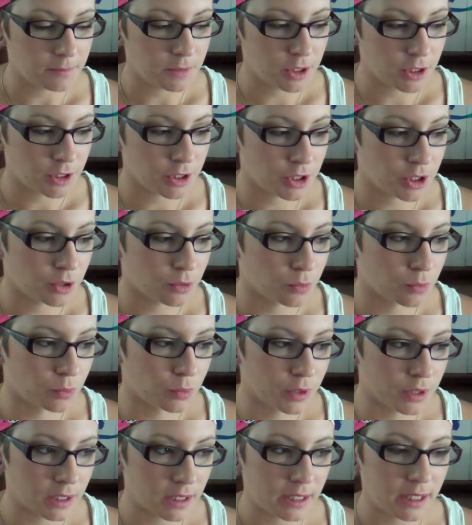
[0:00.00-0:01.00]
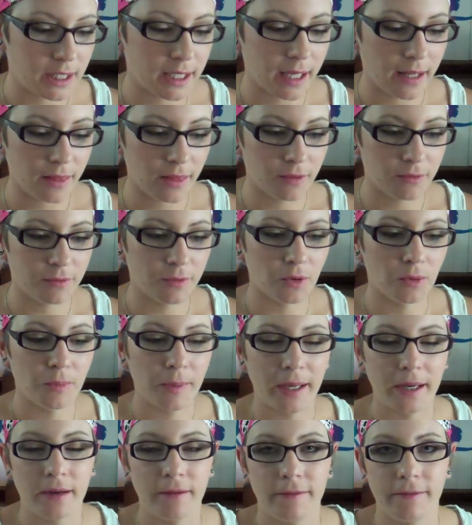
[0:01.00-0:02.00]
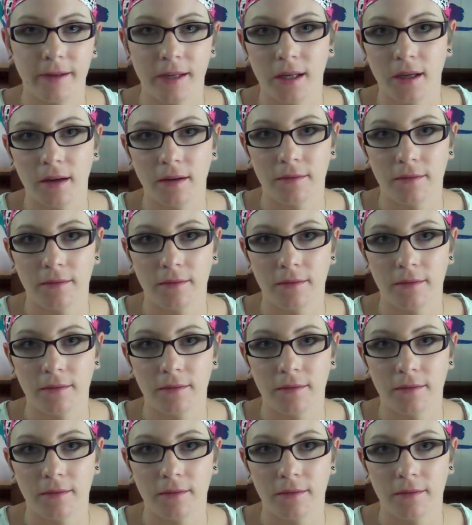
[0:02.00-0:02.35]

just to really get the full benefit